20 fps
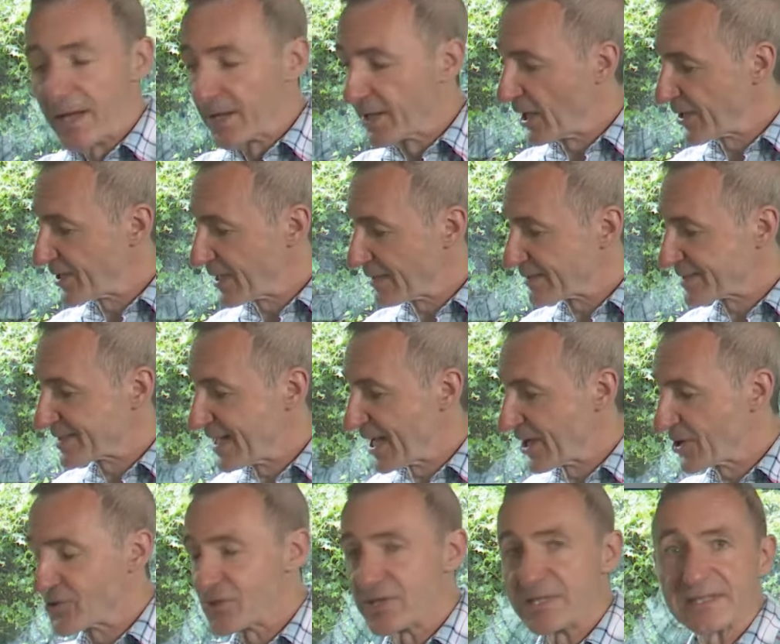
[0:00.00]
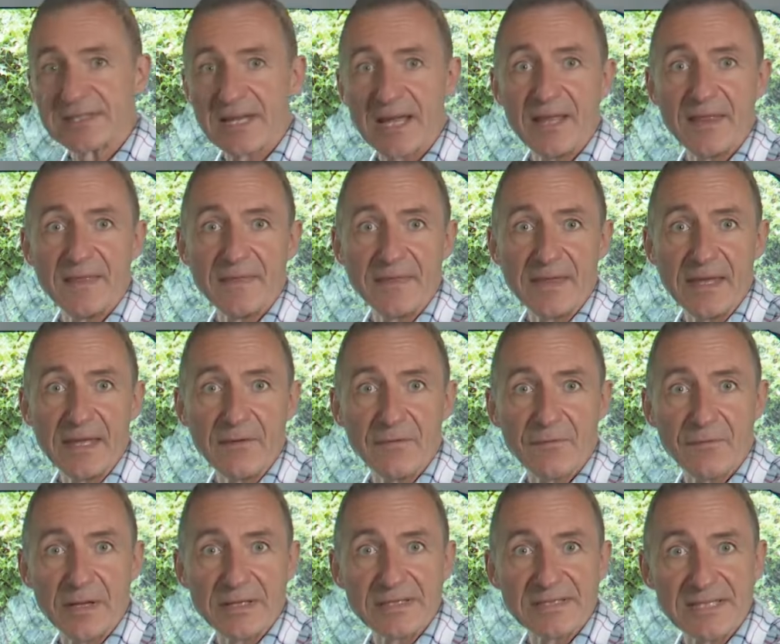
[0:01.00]
Cutout sections in the
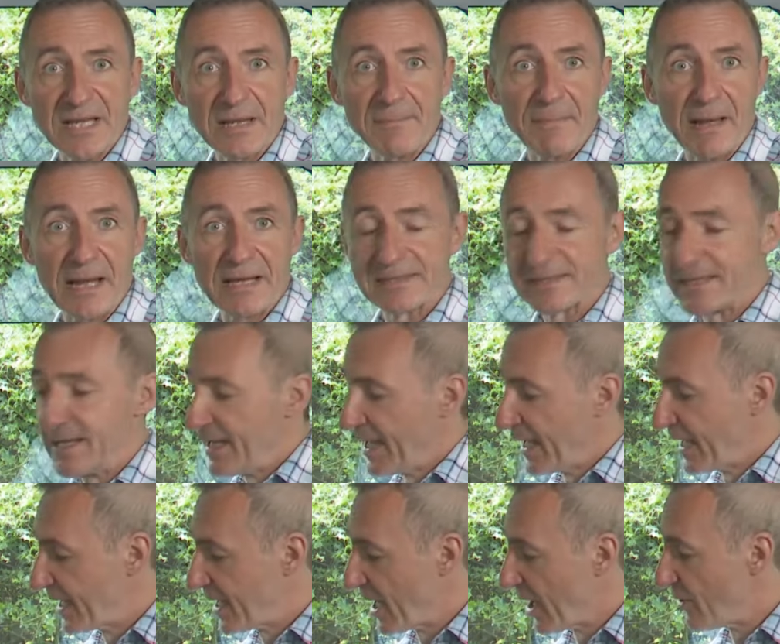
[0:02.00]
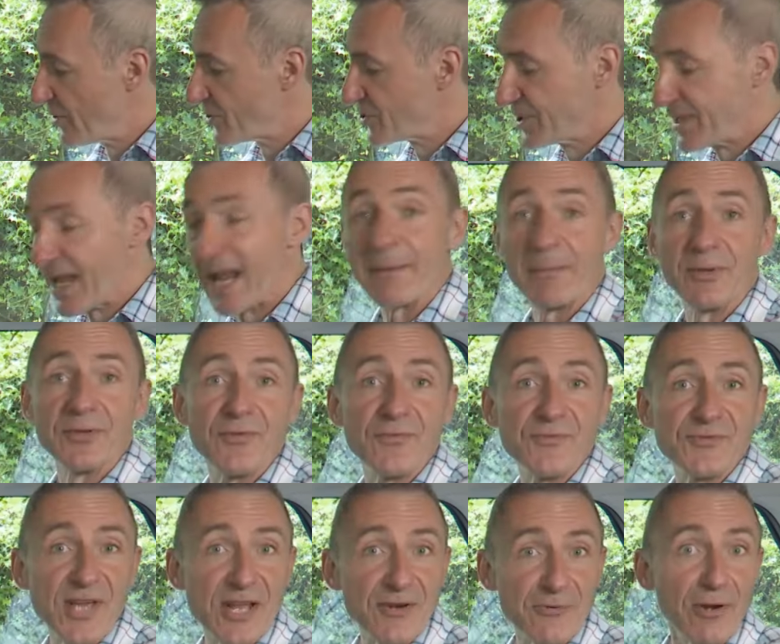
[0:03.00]
front seat backs encourage an element of
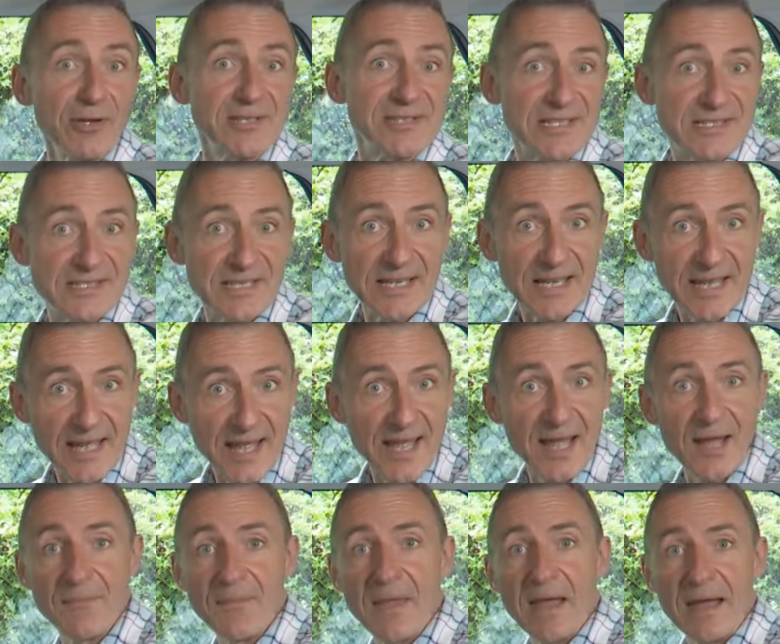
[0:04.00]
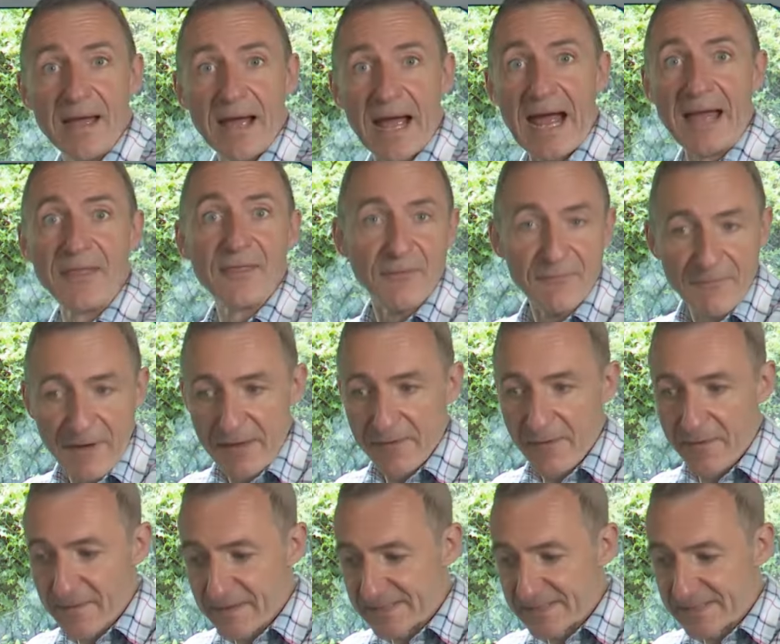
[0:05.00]
generosity here, and the fact that